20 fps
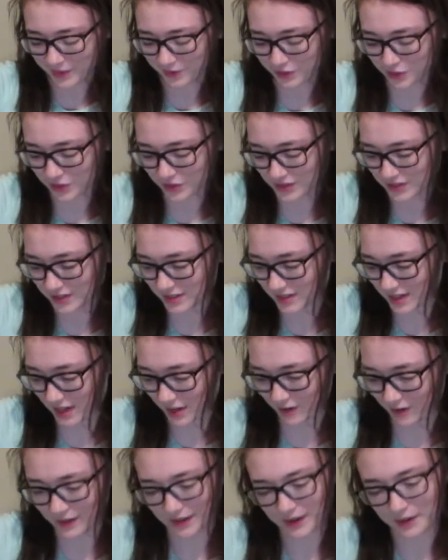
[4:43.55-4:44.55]
just
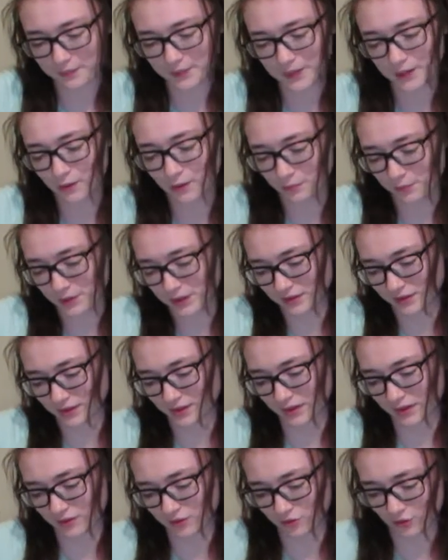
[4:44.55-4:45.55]
staring at me, hoping
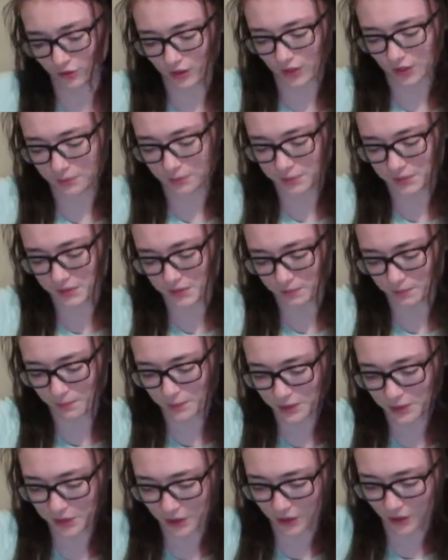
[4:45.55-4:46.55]
that I drop
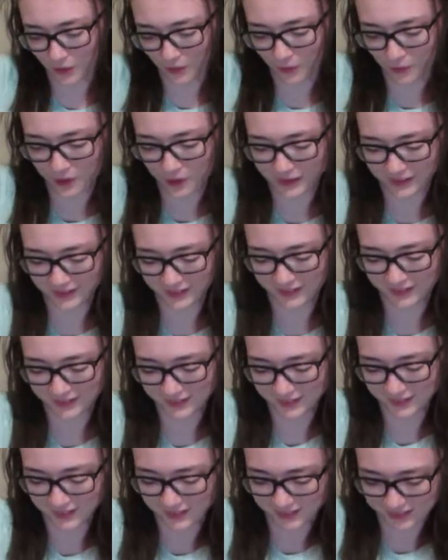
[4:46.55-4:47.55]
some dough,
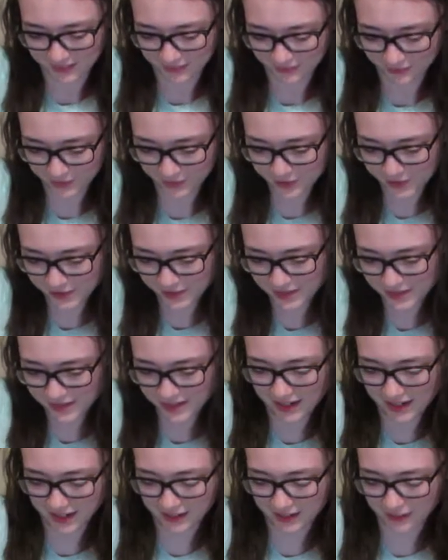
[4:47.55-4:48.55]
which is
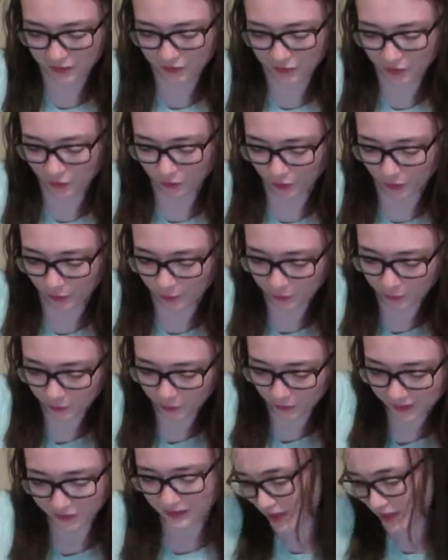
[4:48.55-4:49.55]
kind of adorable.